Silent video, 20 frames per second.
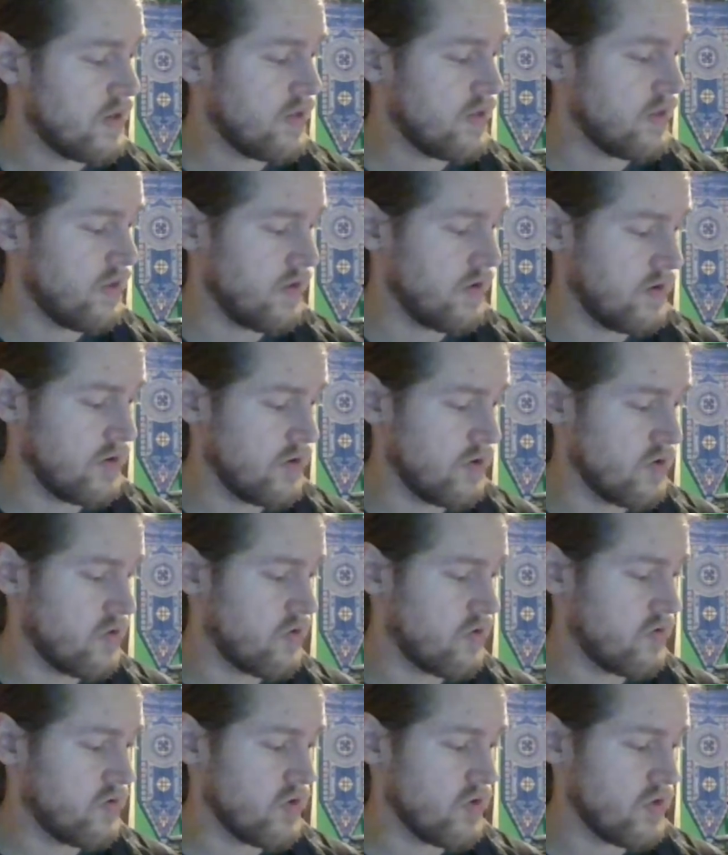
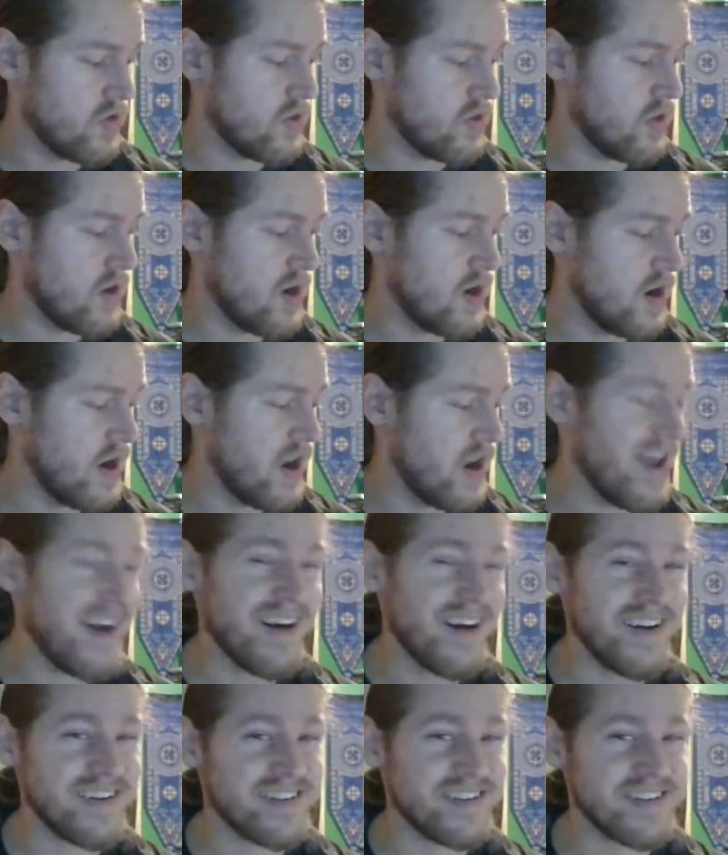There's just
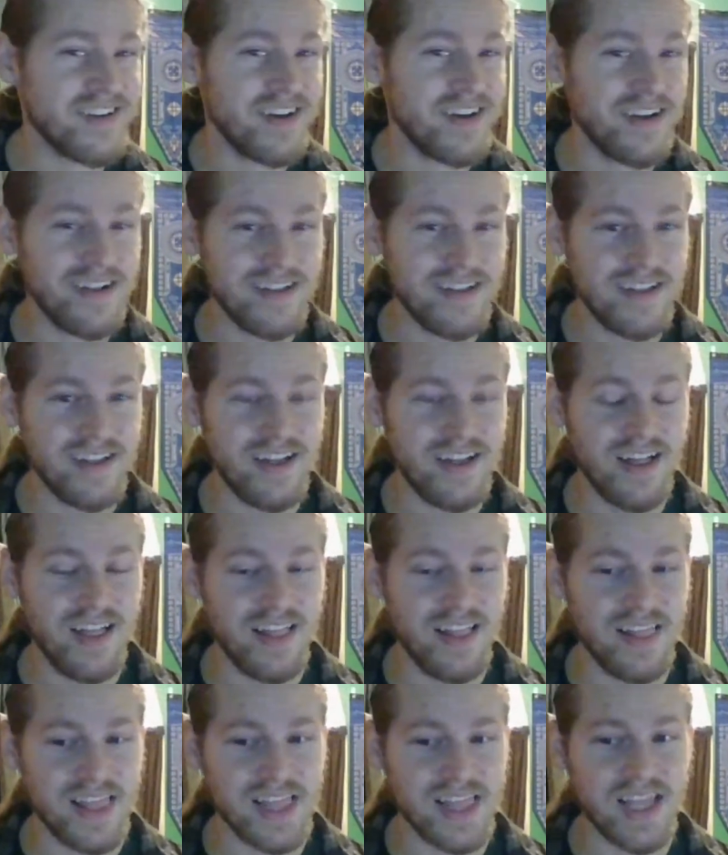not
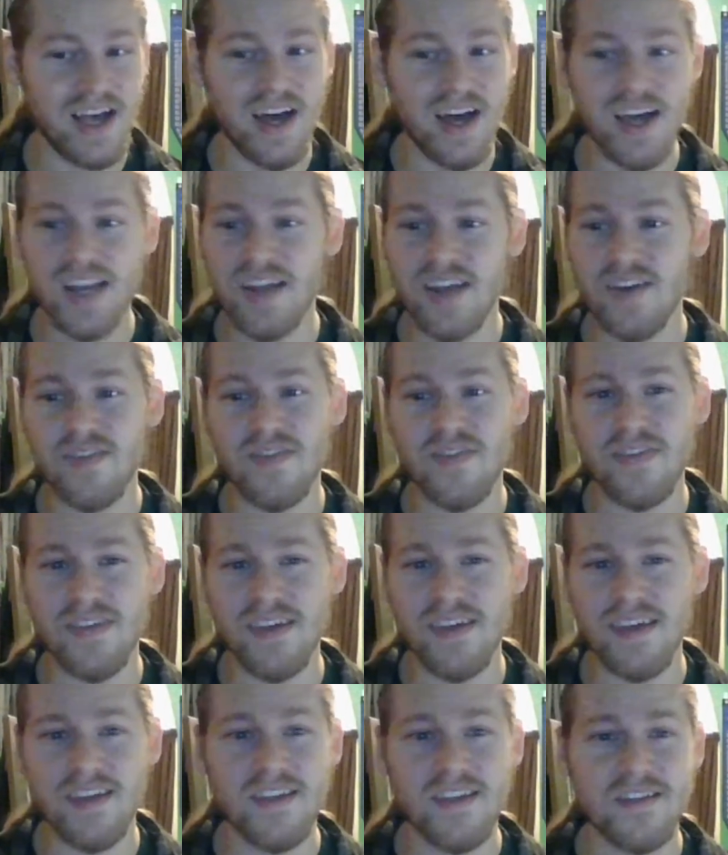a lot of
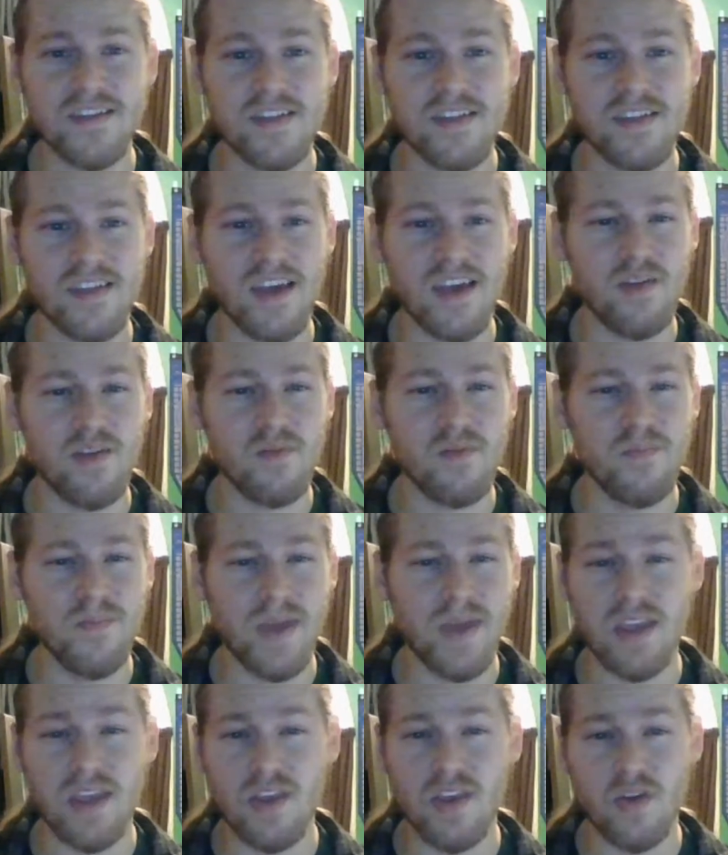things that
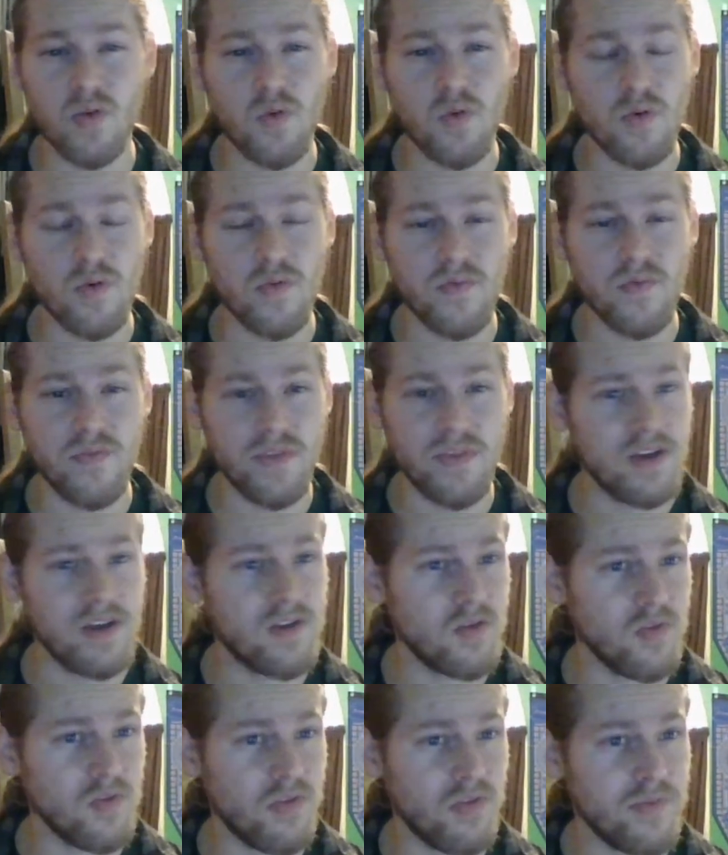make your
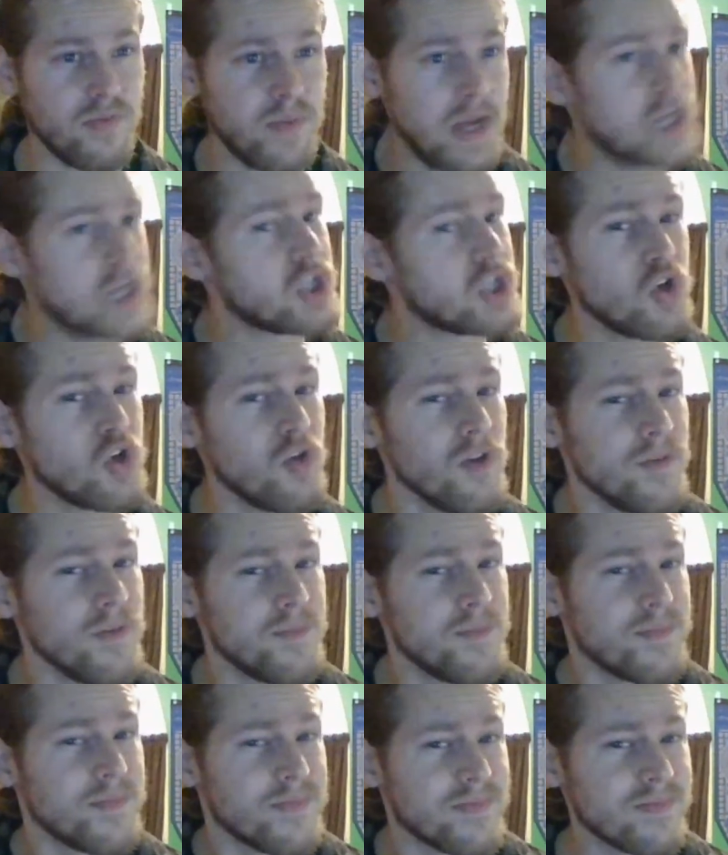vehicle special.
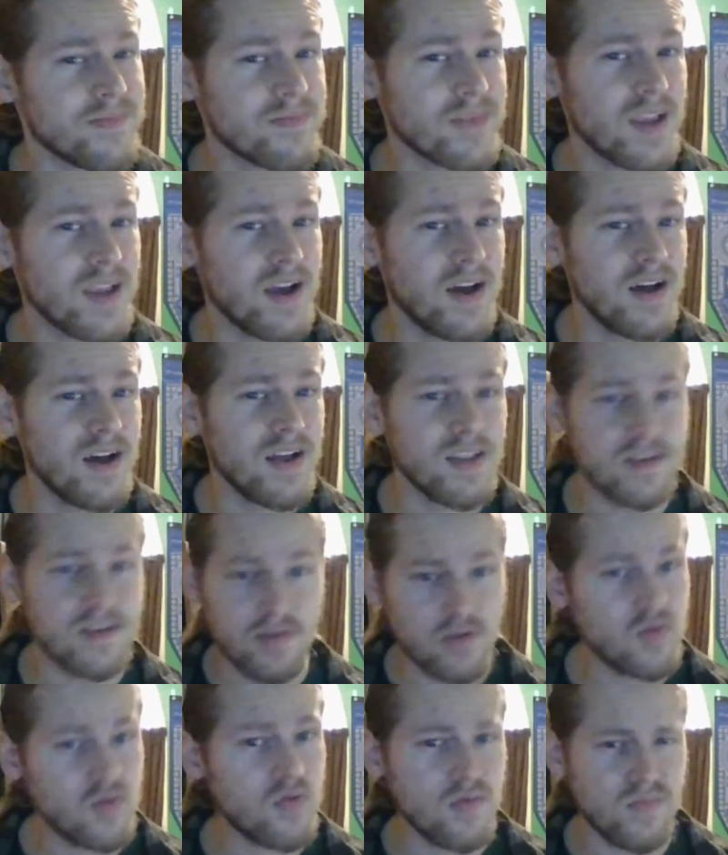
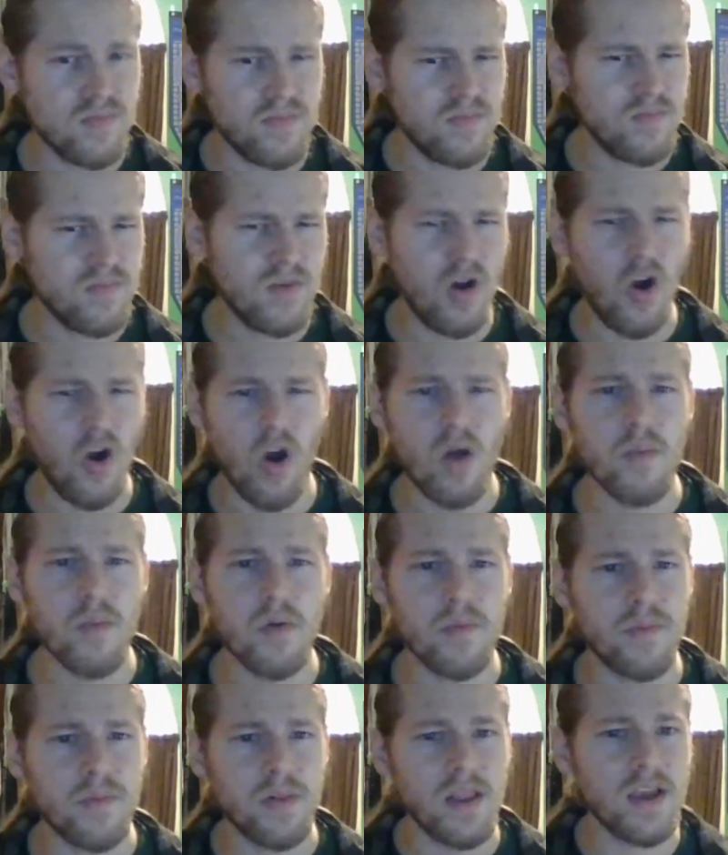Like, you could
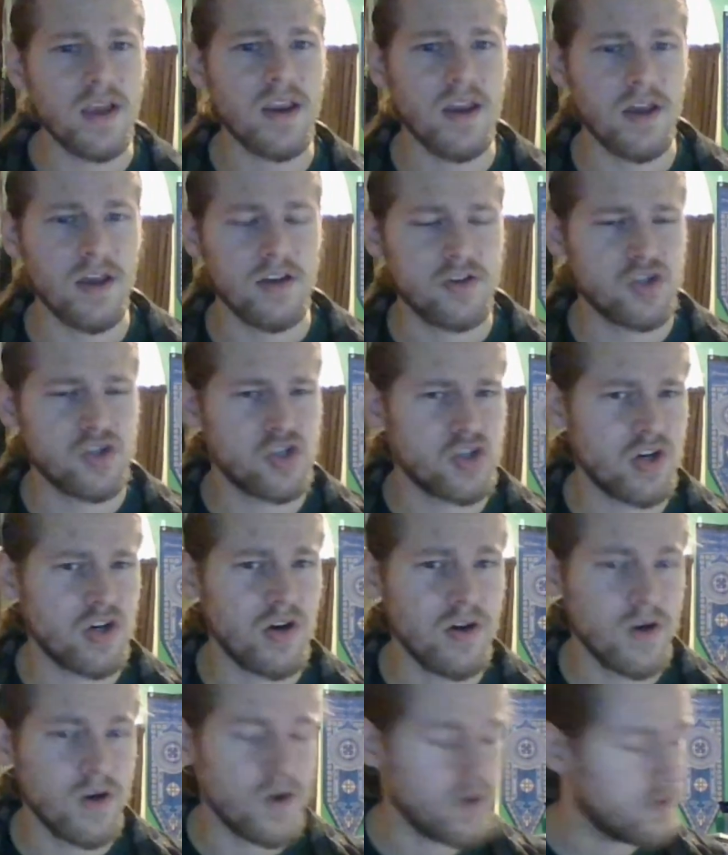armor plate it,
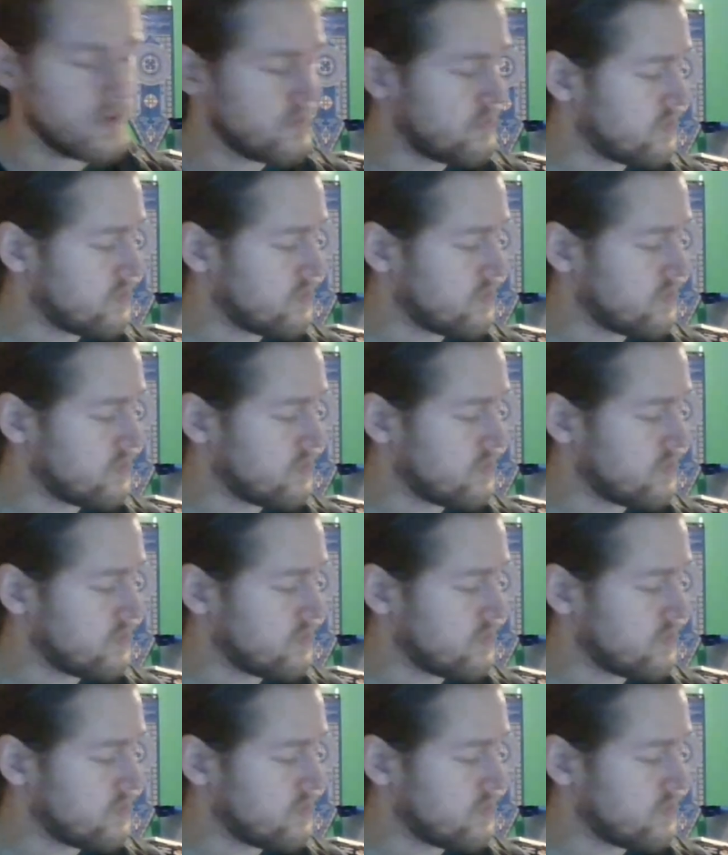sure.